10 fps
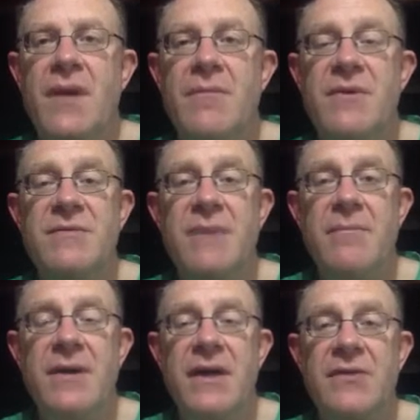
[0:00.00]
Please
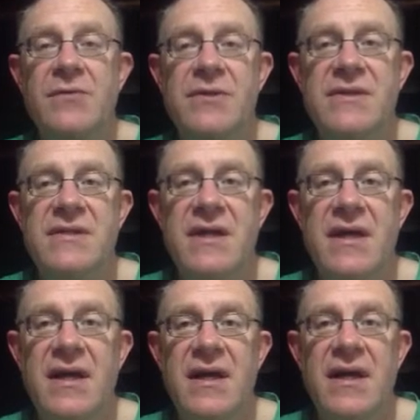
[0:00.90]
remember it was
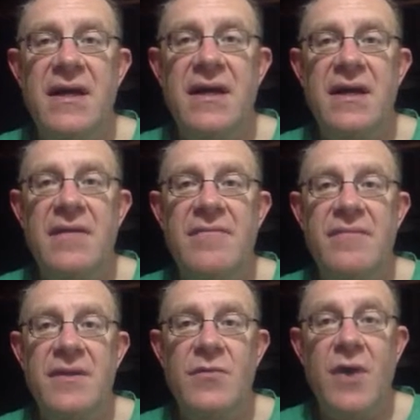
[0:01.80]

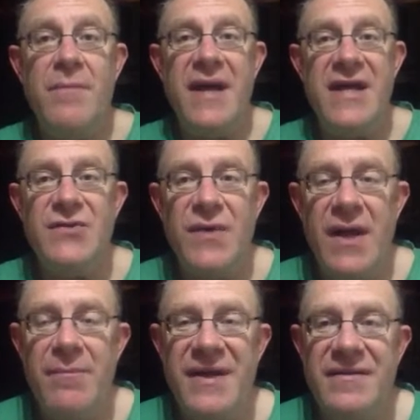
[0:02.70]
won by
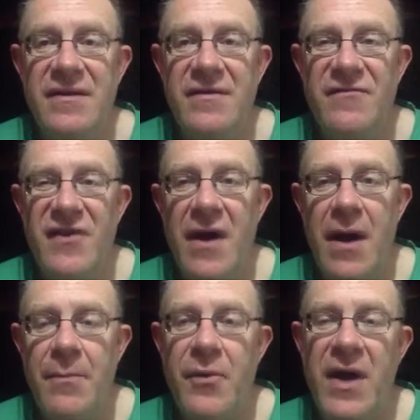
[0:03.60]
Israel, but in a very
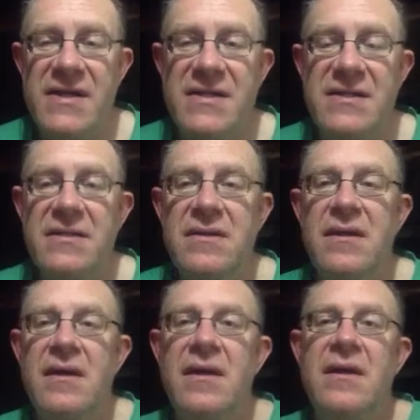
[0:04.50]
high price,
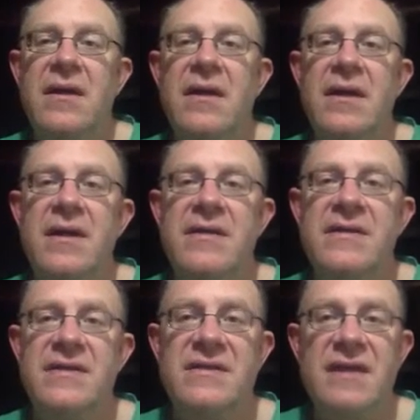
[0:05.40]

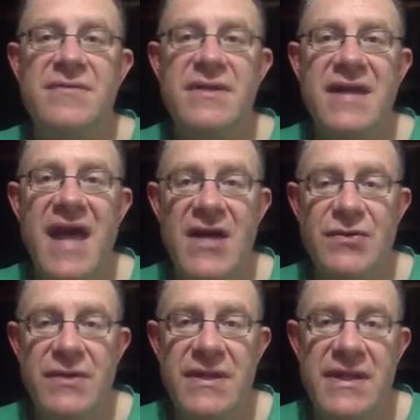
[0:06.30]
6,000
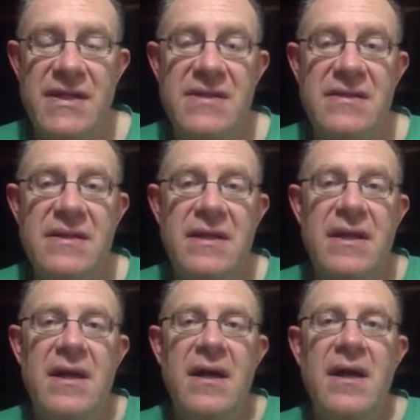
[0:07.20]
casualties,
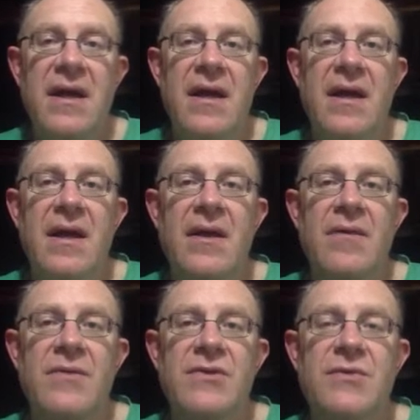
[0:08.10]

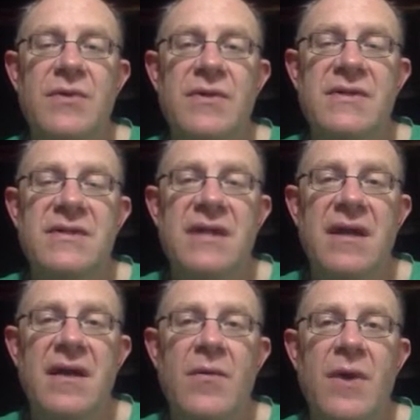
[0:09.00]
which was
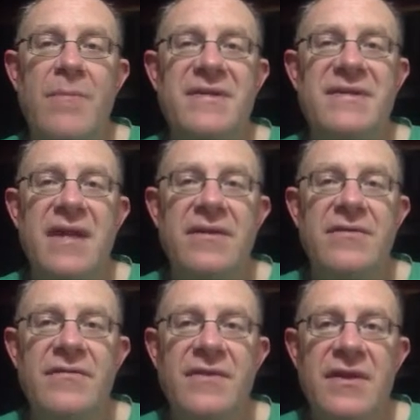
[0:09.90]

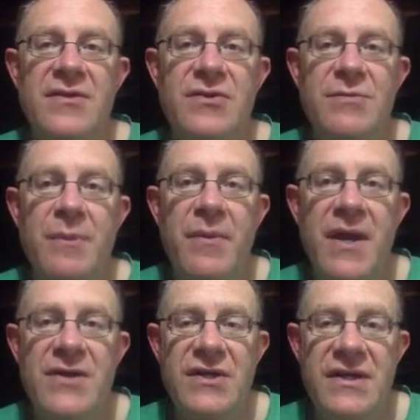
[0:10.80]
1% of the Jewish
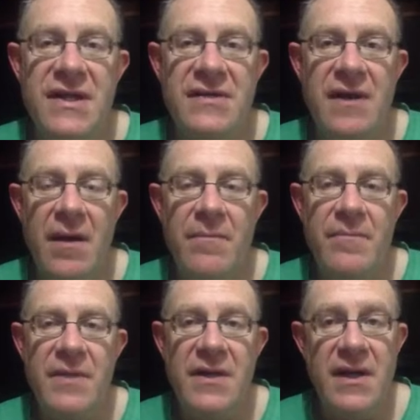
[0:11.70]
population at the time
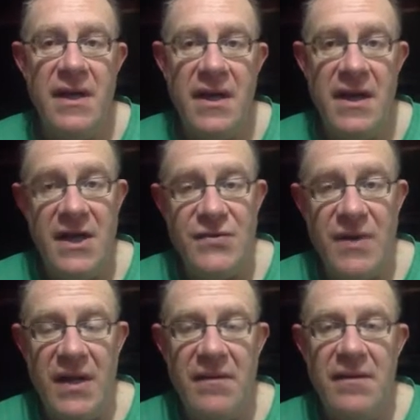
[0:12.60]
in Israel.